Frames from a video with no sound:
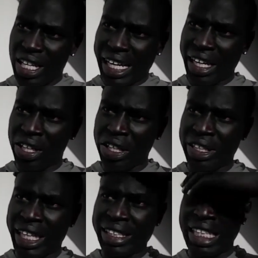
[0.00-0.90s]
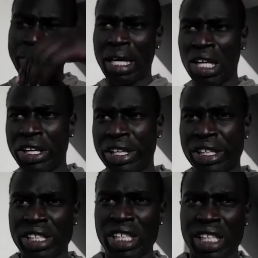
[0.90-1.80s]
I learned that time. I learned
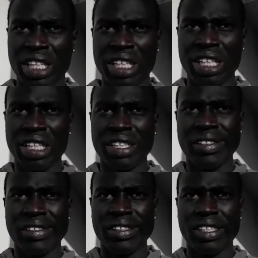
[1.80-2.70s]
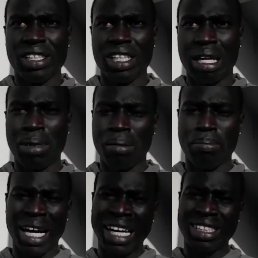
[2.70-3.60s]
uh, about
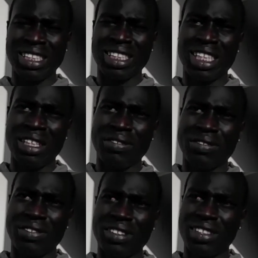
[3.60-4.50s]
bots and stuff.